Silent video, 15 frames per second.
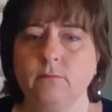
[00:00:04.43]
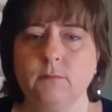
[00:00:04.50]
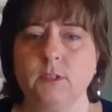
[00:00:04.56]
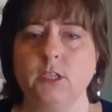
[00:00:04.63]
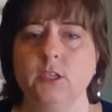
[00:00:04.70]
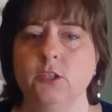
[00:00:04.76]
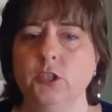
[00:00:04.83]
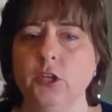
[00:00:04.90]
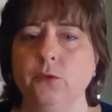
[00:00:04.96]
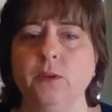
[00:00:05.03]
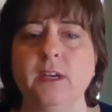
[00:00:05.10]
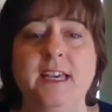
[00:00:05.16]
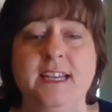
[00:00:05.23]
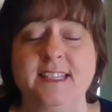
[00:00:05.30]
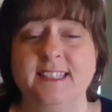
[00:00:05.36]
So
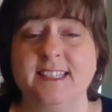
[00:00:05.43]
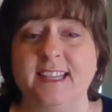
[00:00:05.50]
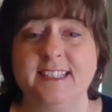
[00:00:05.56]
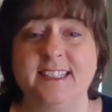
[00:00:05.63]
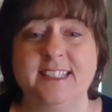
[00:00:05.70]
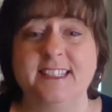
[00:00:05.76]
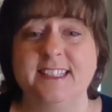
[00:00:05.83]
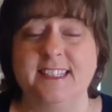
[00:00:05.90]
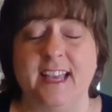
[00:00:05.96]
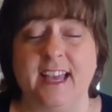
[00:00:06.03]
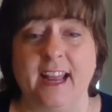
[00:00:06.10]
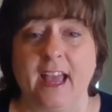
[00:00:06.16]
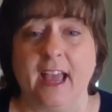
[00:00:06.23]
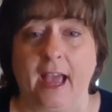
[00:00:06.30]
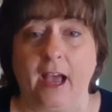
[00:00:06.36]
scientists set
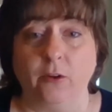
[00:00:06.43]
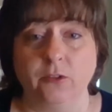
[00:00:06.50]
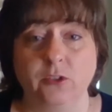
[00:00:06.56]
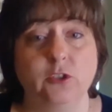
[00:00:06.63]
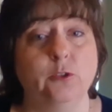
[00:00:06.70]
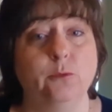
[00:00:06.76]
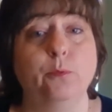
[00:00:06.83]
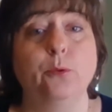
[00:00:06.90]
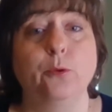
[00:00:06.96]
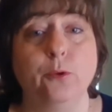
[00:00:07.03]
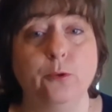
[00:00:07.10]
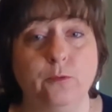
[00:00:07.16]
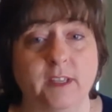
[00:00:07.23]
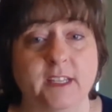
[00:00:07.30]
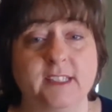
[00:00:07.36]
out to prove
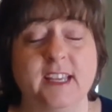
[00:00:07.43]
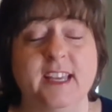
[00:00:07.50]
it.